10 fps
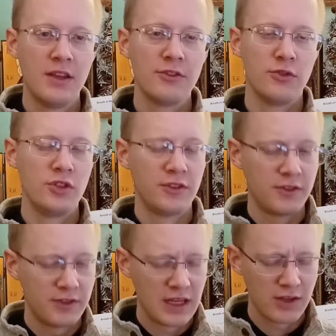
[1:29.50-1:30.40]
So Jesus
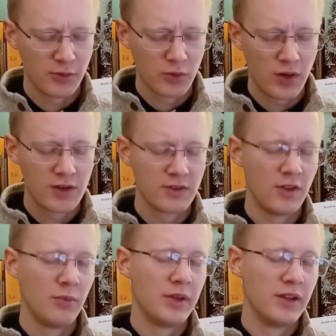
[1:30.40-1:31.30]
is saying it requires a
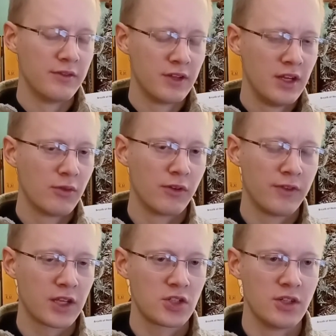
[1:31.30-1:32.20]
little bit of
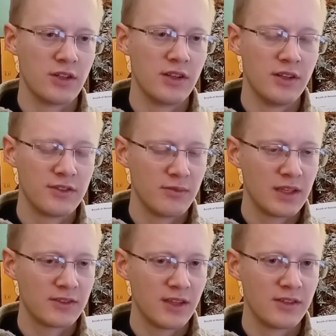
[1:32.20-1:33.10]
reflection, and it doesn't
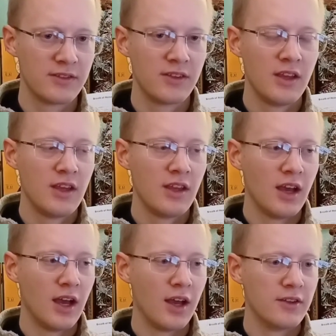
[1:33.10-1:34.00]
make sense
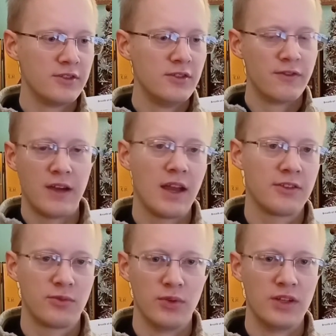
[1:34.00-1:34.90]
to
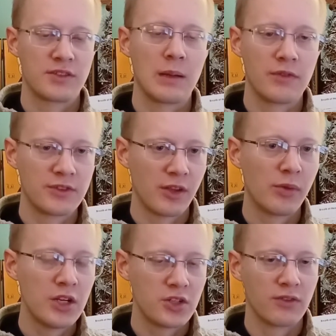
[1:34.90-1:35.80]
fast when it's time for
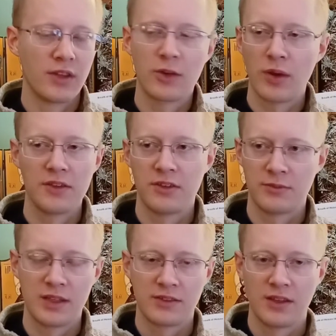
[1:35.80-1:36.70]
celebration. Likewise, it
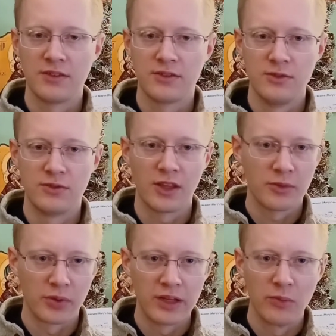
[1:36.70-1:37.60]
doesn't make sense to
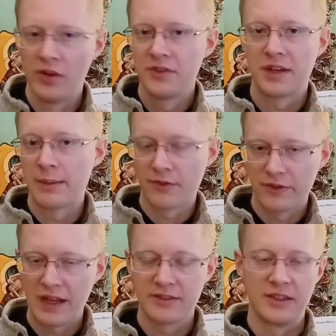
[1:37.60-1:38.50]
celebrate when it's a time for
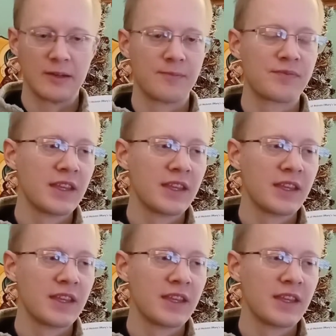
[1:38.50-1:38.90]
fasting.